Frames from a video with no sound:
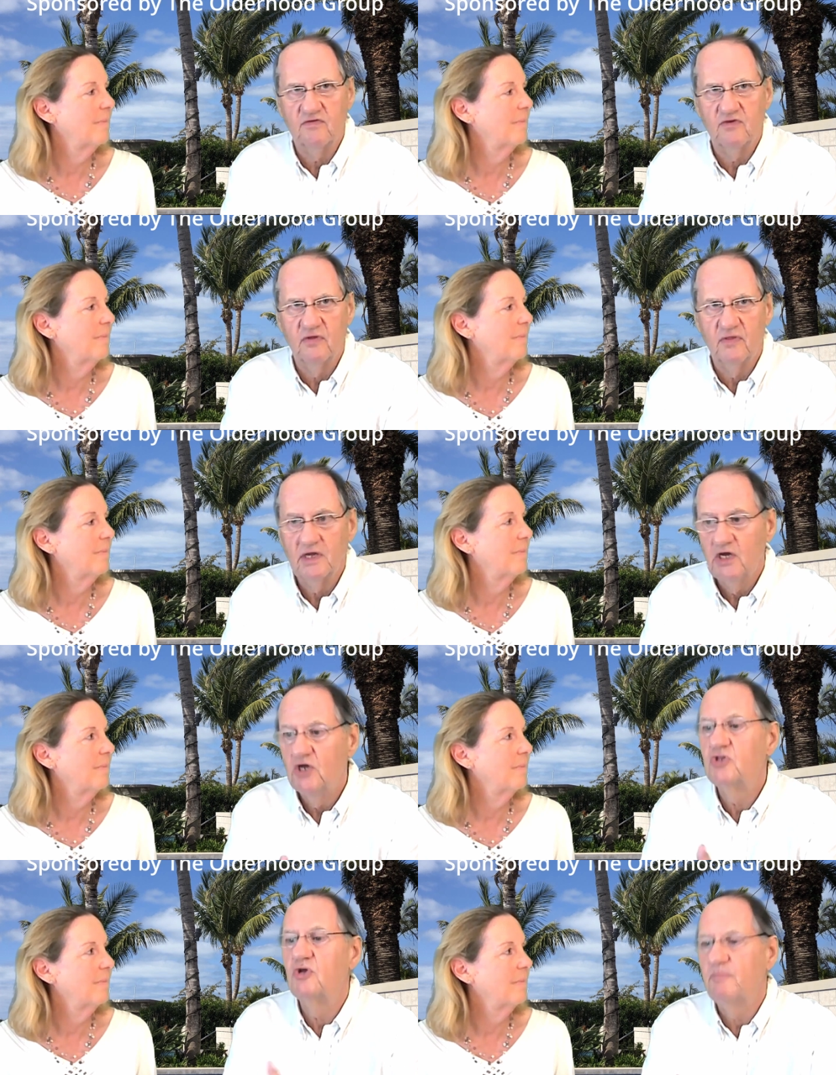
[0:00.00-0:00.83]
Speaker 1: sort of
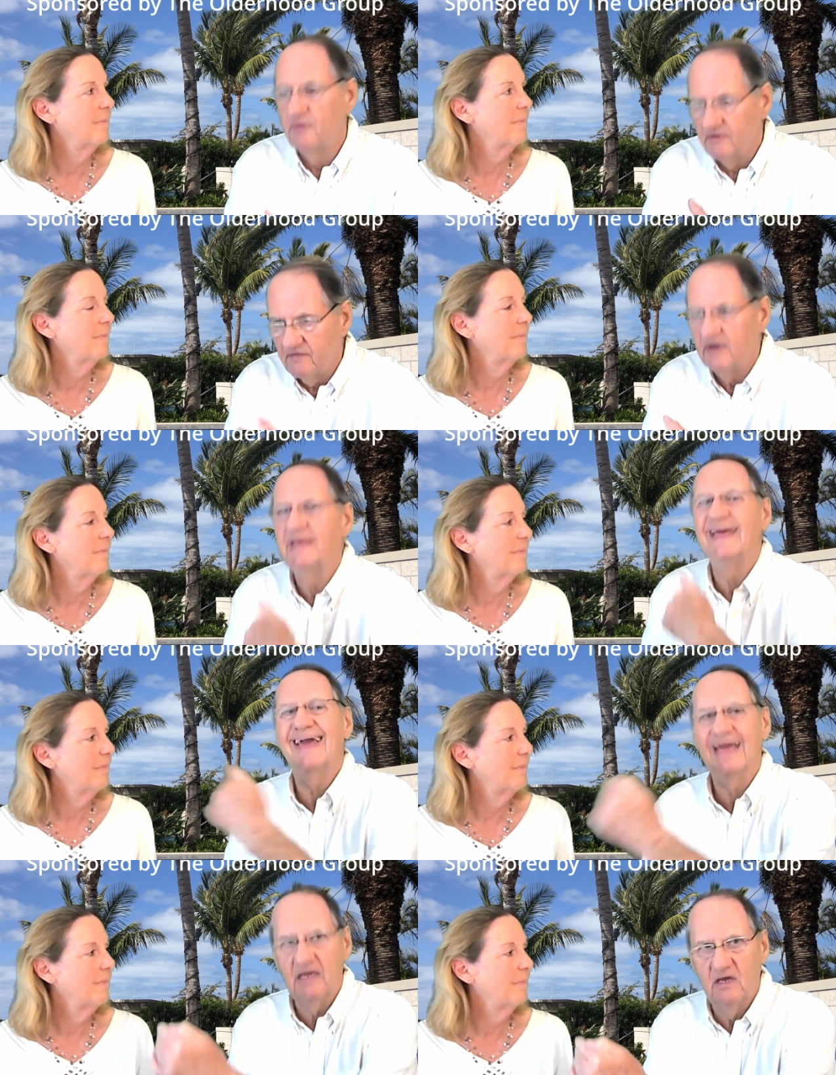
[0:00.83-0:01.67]
thing, to
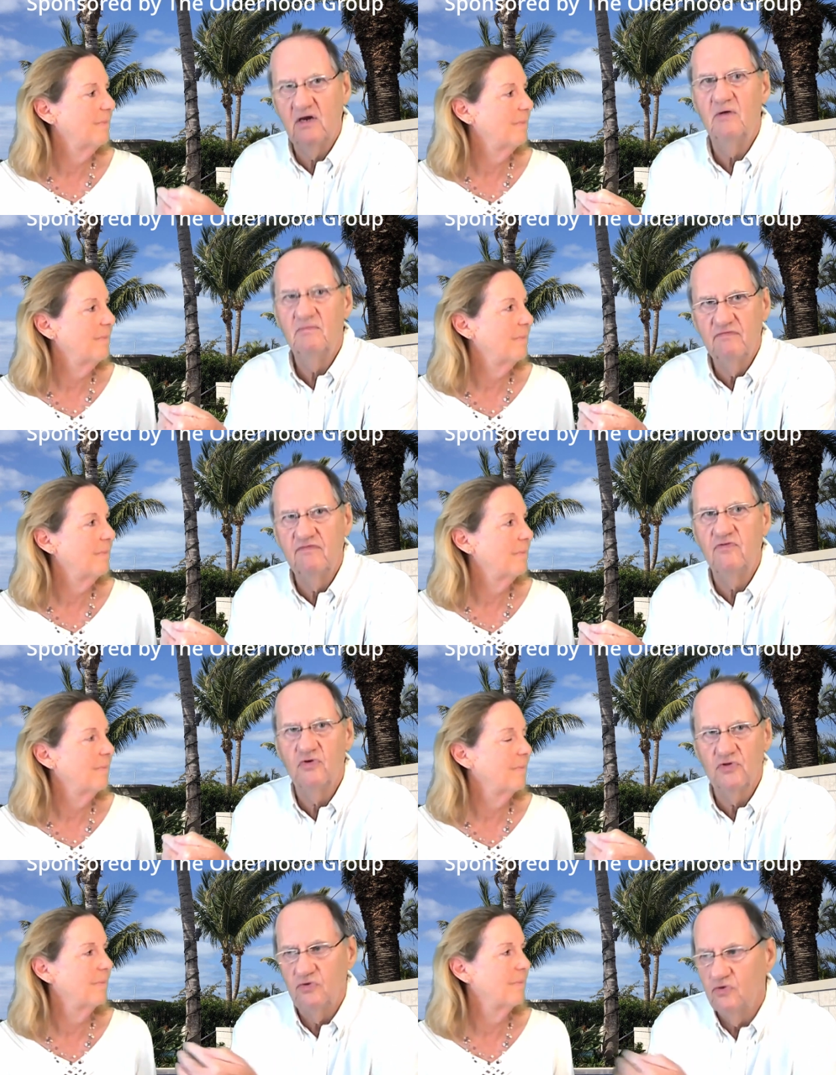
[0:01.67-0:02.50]
provide income
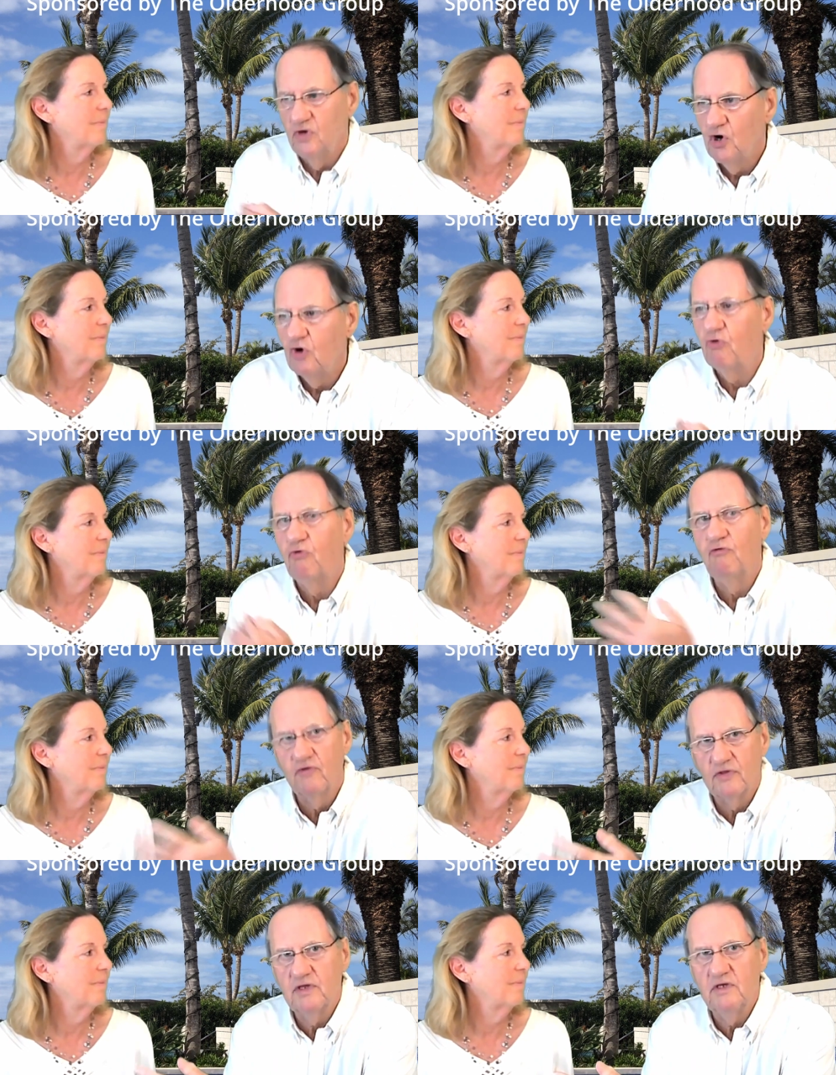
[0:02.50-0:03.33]
for you
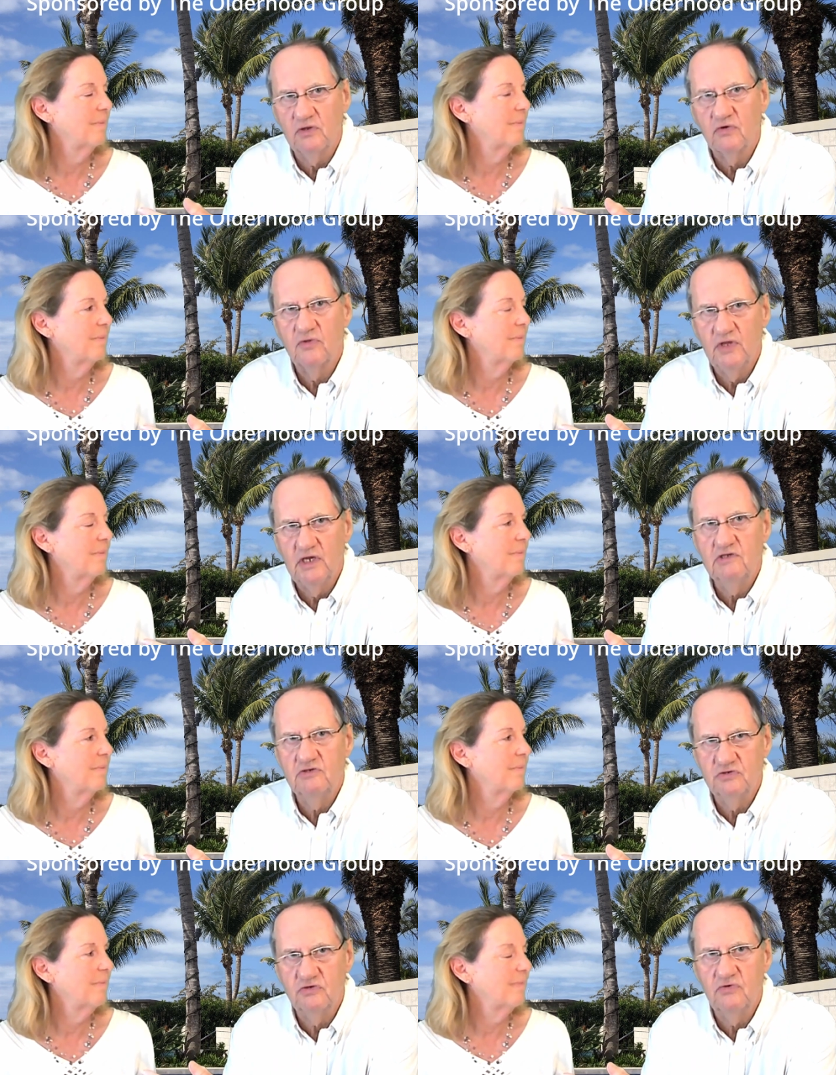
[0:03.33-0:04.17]
over the, you know, the
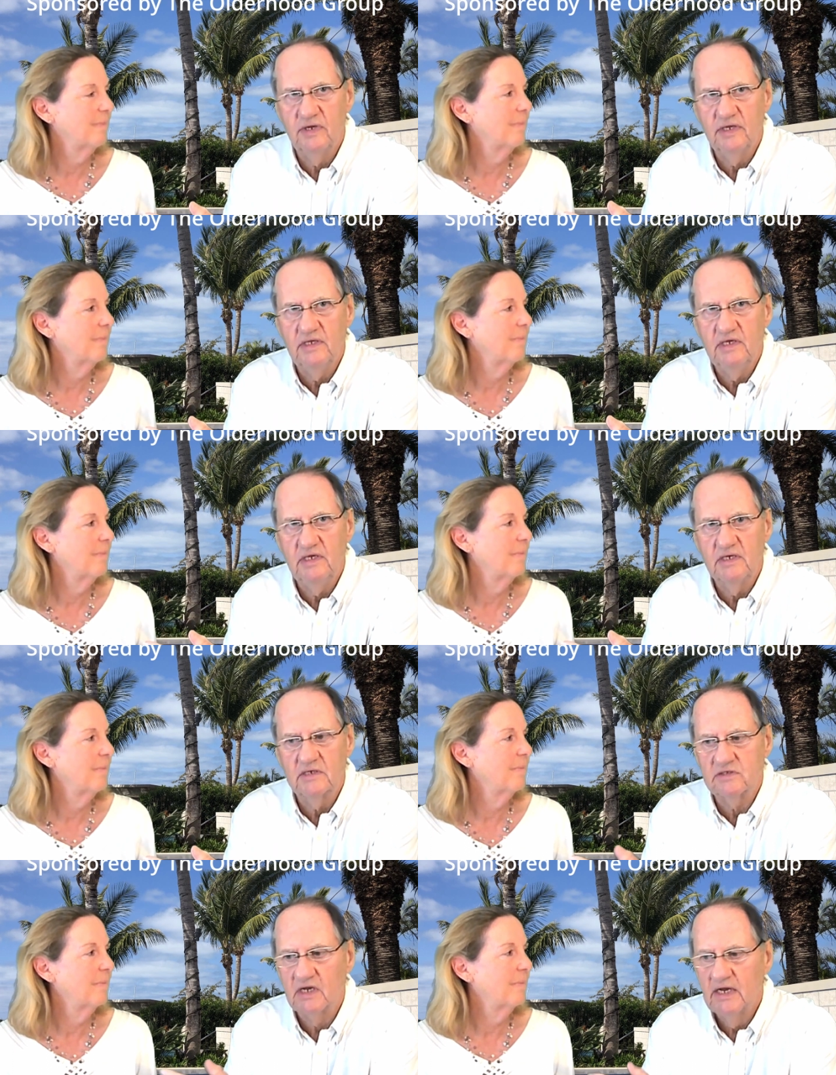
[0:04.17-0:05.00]
ensuing
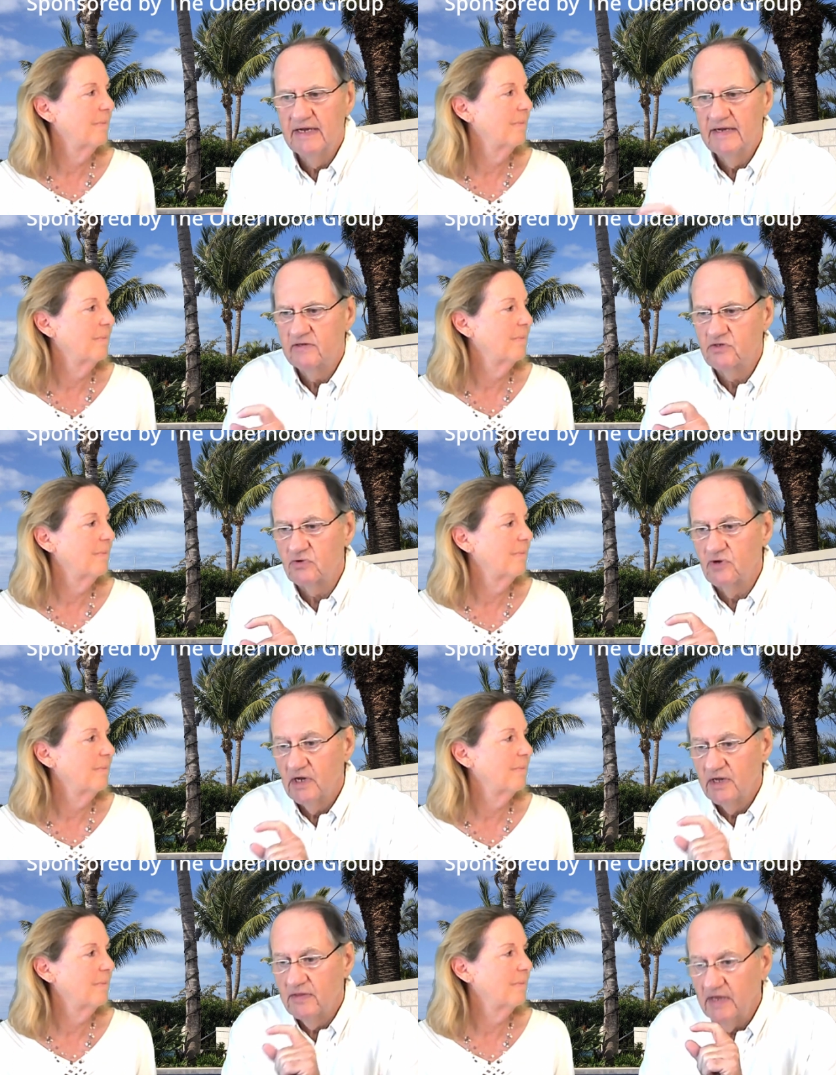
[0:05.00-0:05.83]
years.
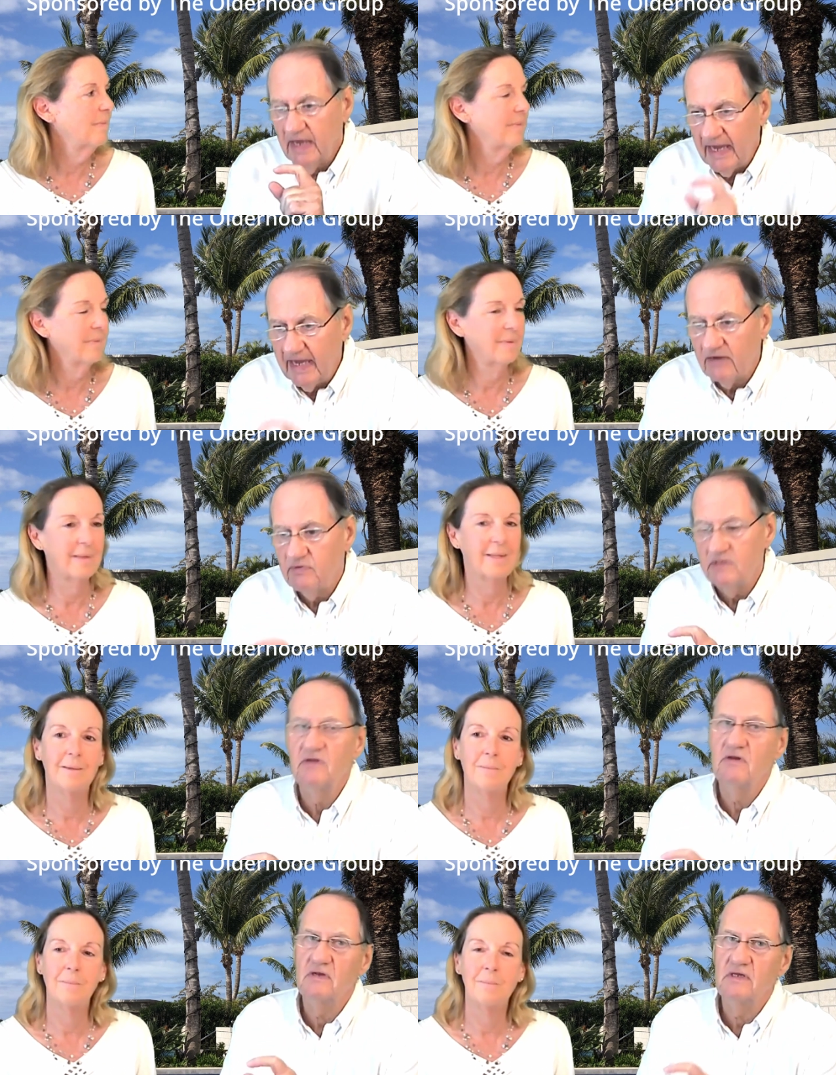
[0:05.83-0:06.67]
So the
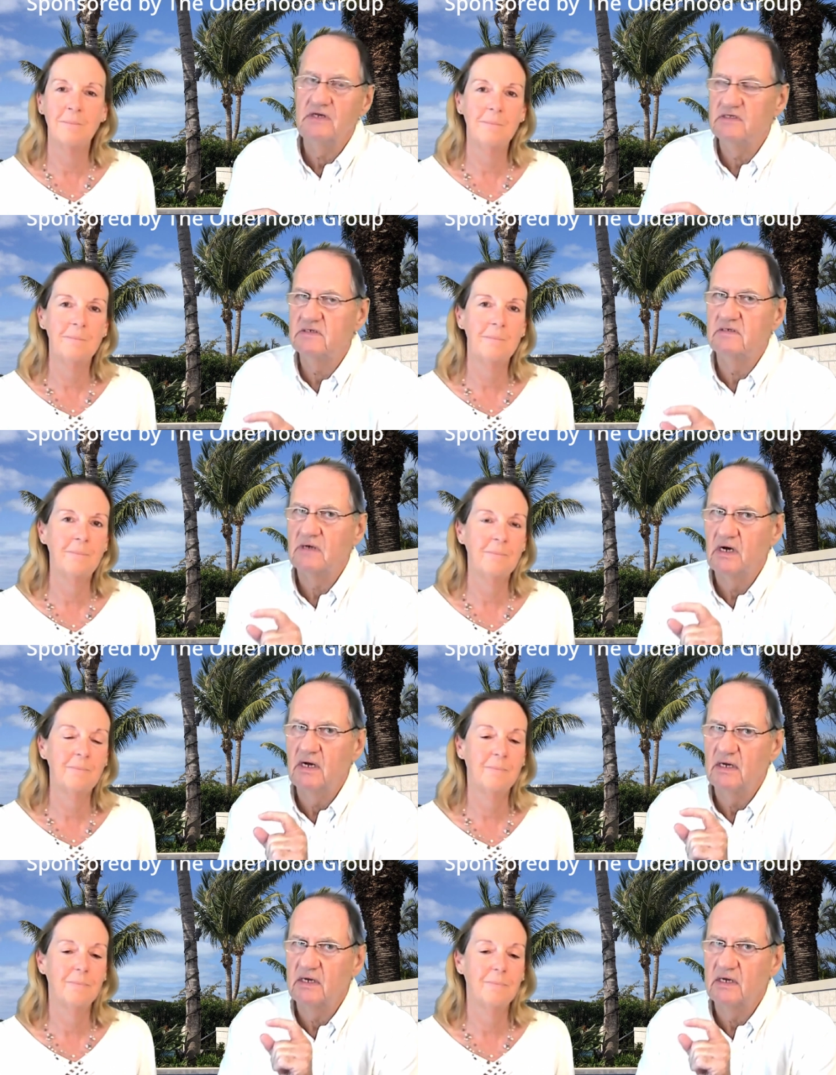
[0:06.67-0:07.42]
equity release uh,